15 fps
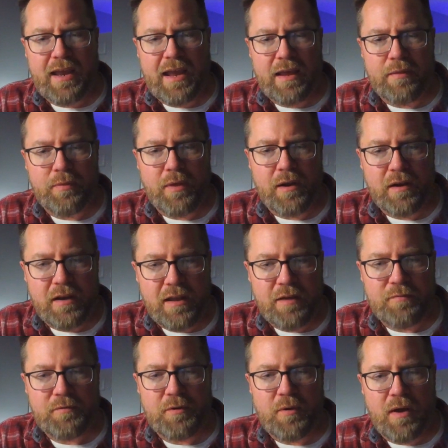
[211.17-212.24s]
and the
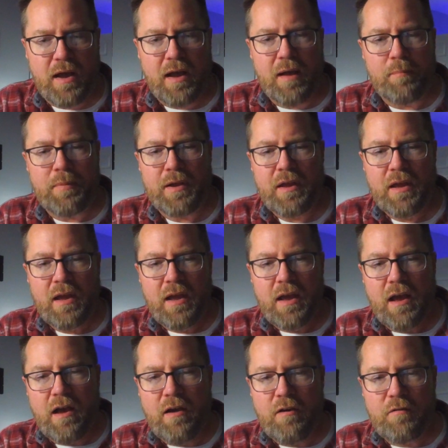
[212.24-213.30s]
lifter up
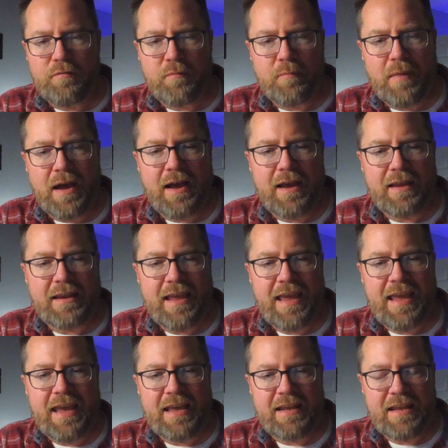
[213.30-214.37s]
of mine
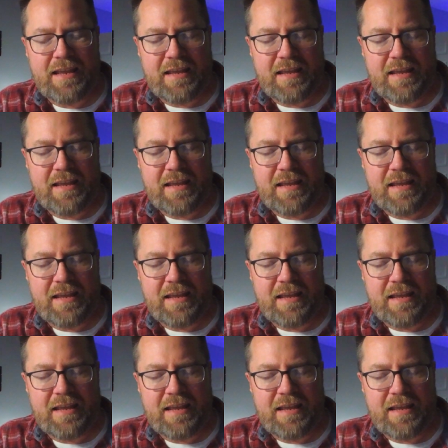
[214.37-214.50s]
head.